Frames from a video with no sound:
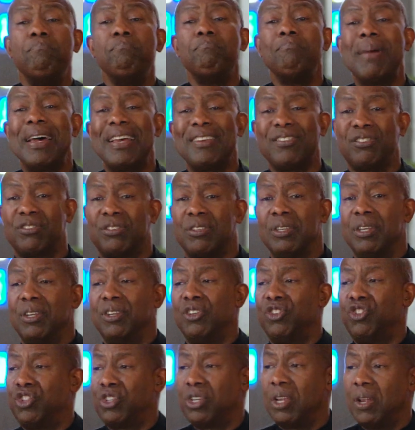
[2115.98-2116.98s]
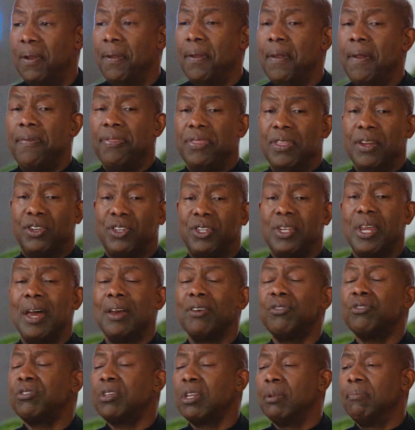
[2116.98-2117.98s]
message, the
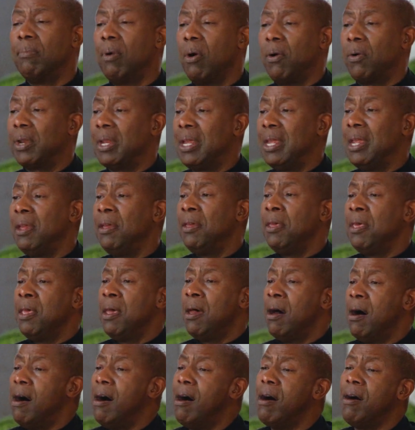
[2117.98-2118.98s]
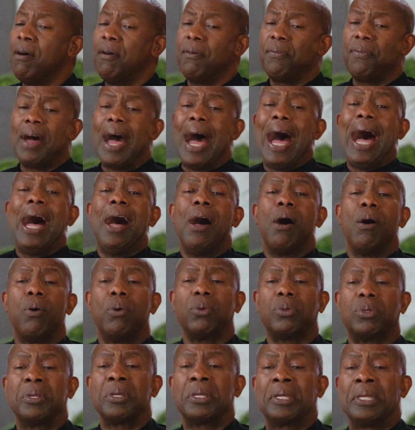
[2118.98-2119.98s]
testimony of
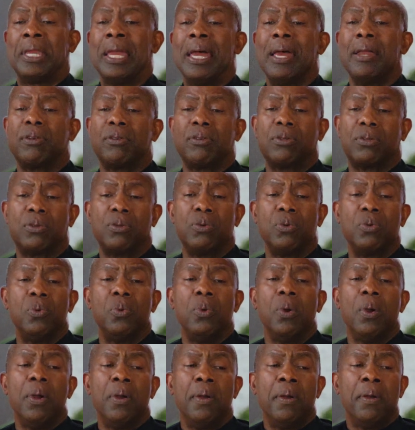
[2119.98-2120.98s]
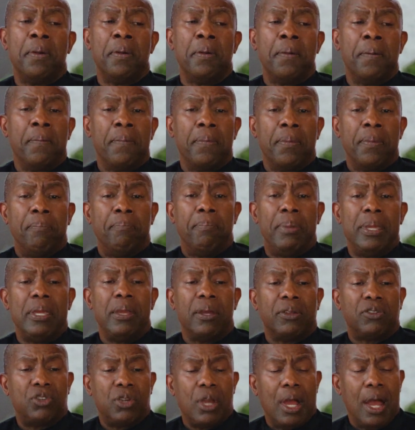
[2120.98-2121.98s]
how to get to
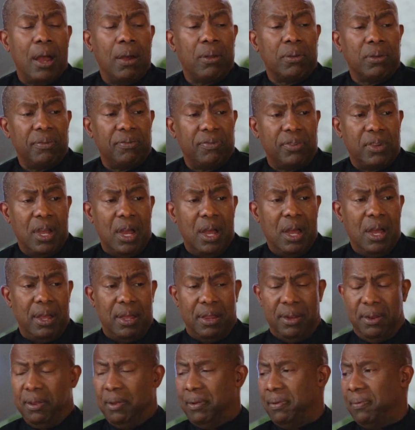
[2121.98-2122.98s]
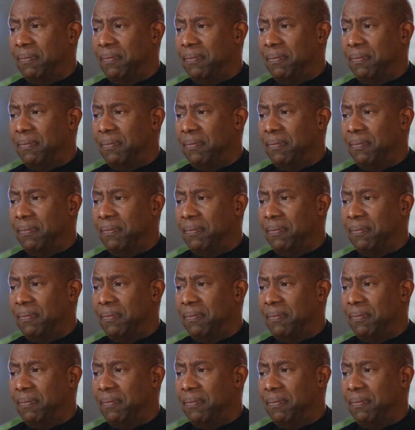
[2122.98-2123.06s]
be a child of God.